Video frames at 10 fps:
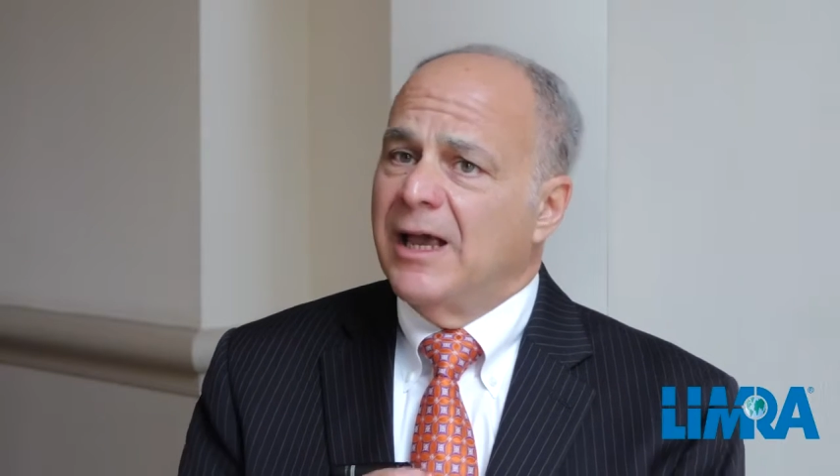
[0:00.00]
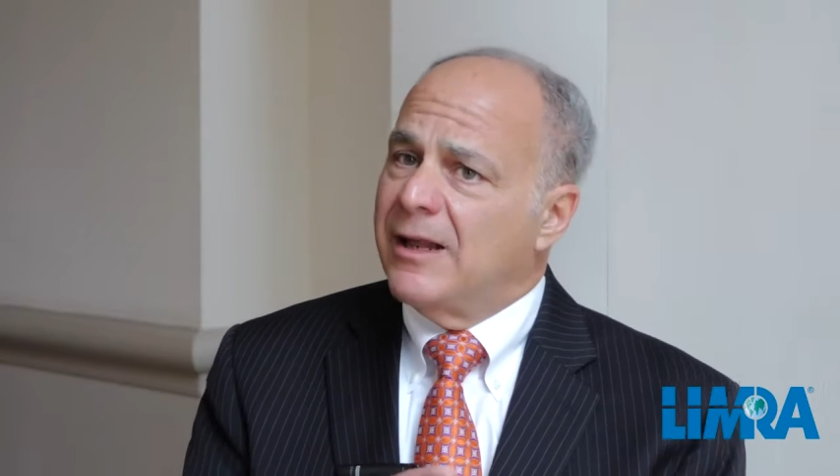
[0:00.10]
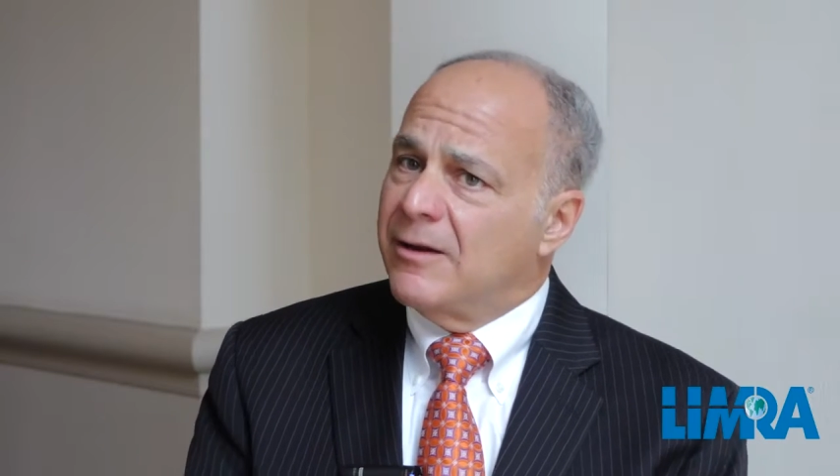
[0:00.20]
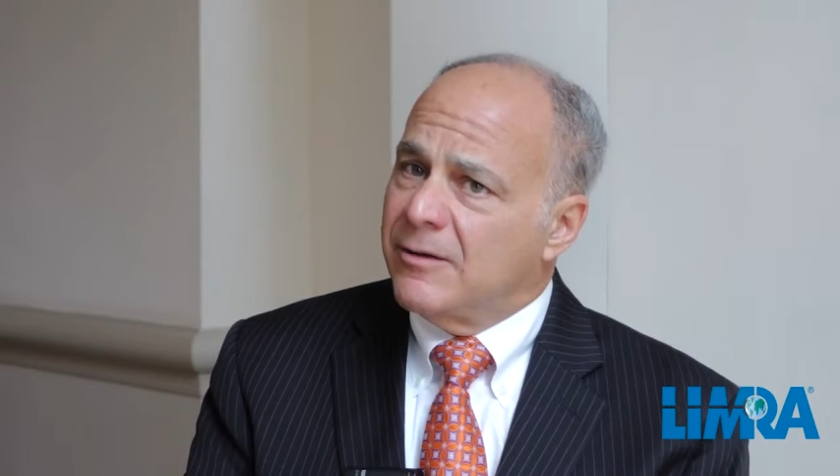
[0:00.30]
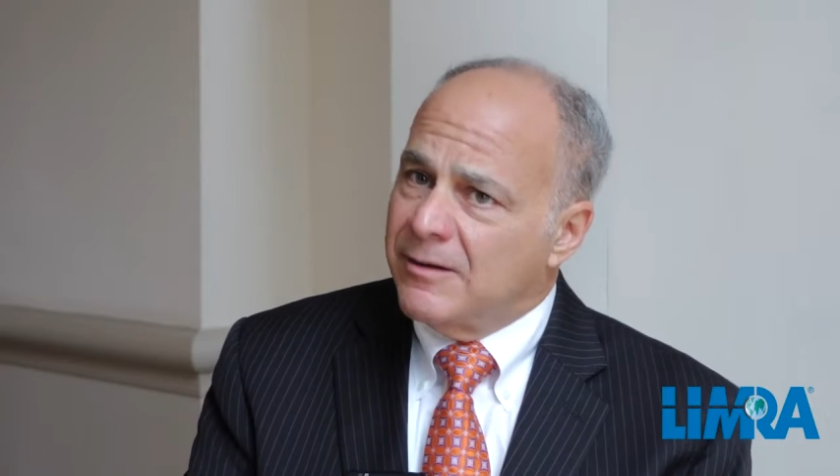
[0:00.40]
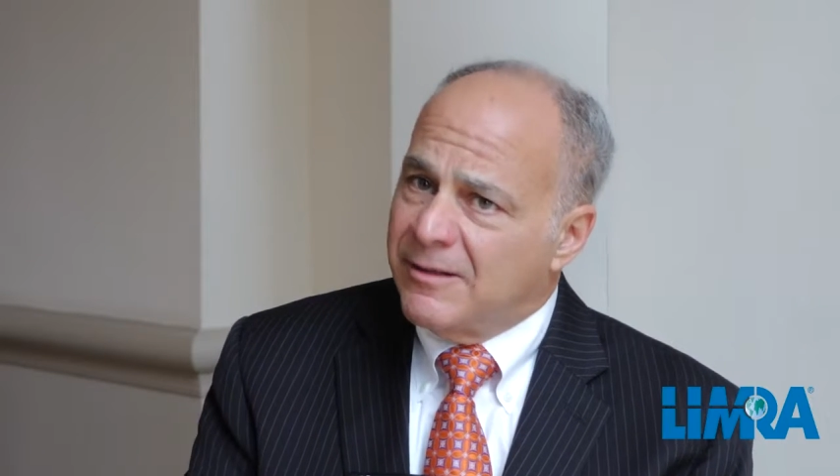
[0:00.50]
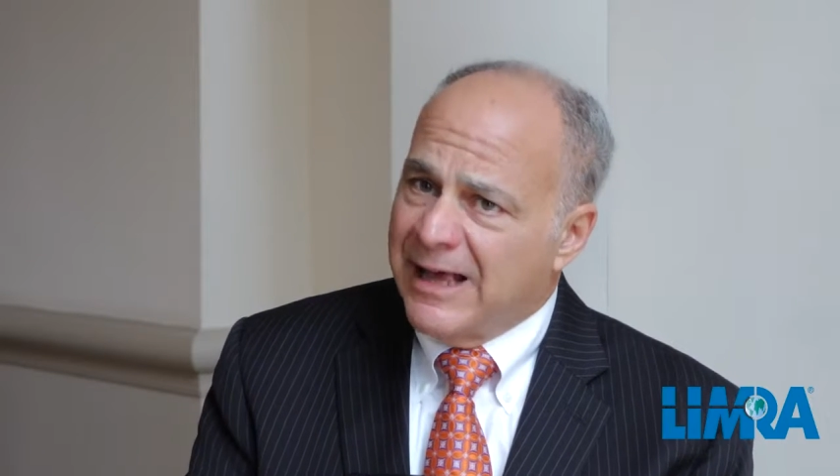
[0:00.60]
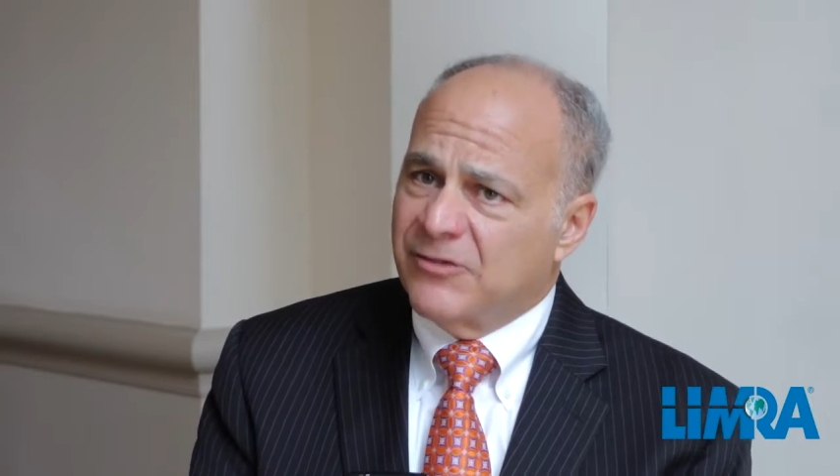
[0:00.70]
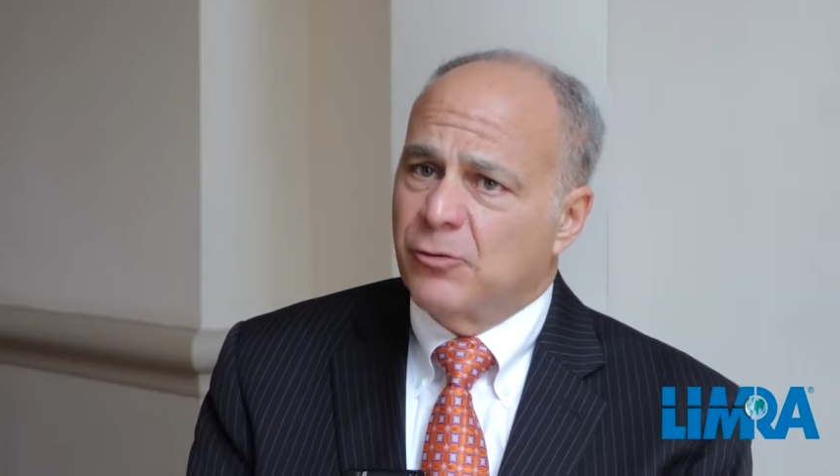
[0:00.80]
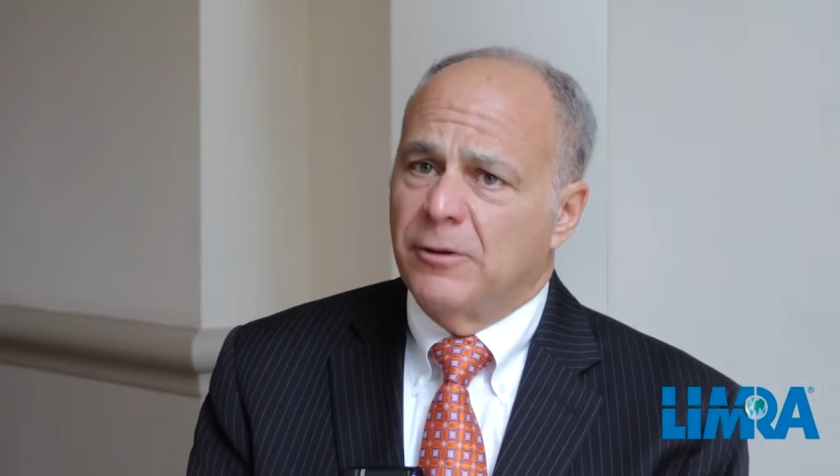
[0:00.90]
And
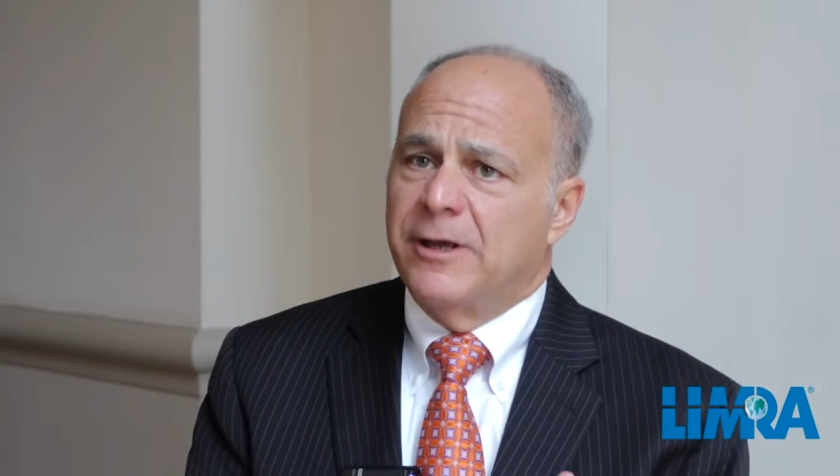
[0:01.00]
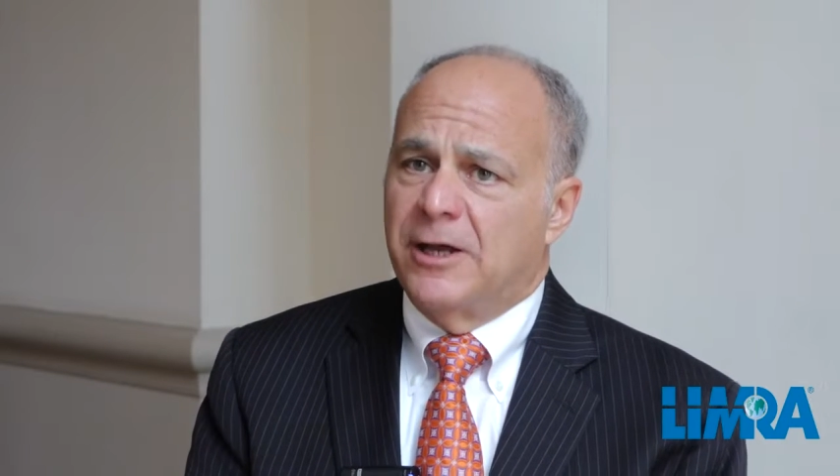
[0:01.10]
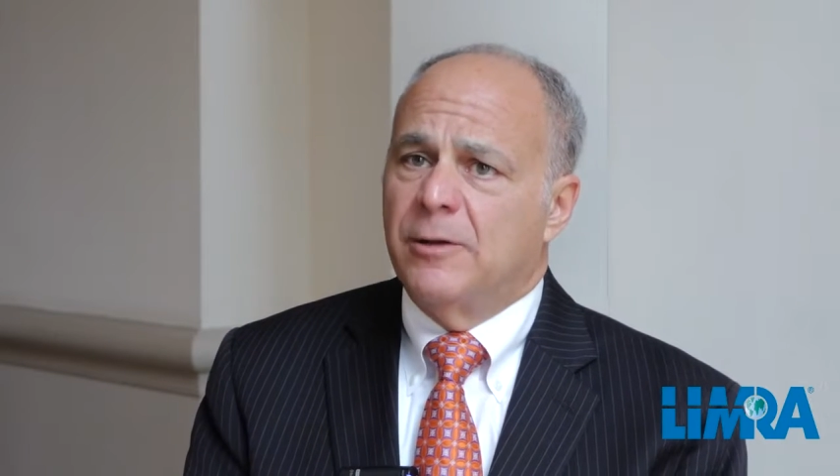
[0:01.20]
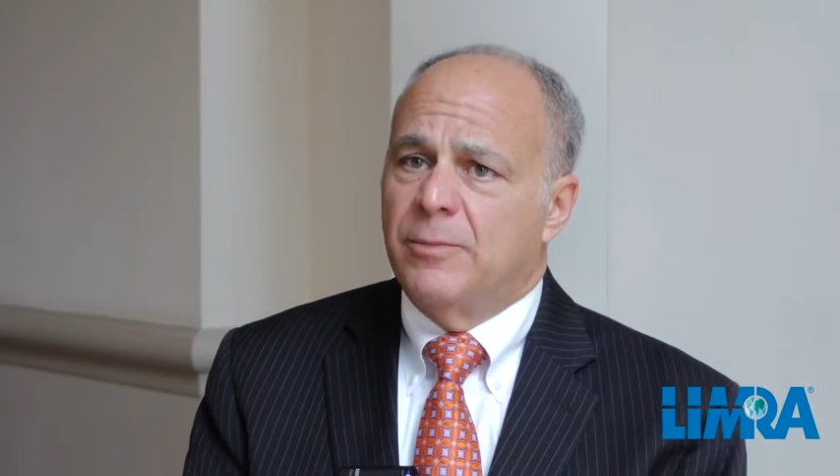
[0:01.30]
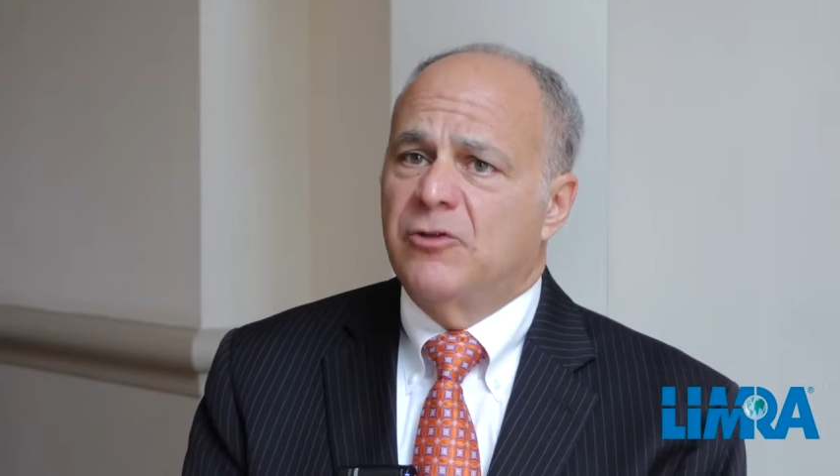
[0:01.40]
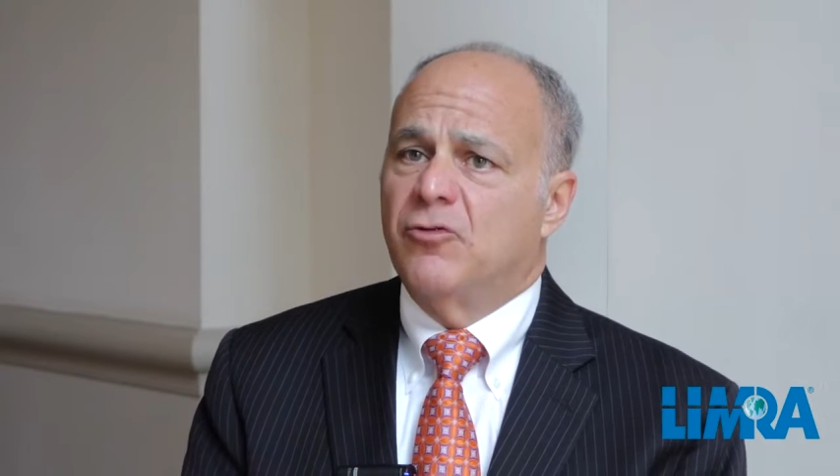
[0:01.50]
that's really going to be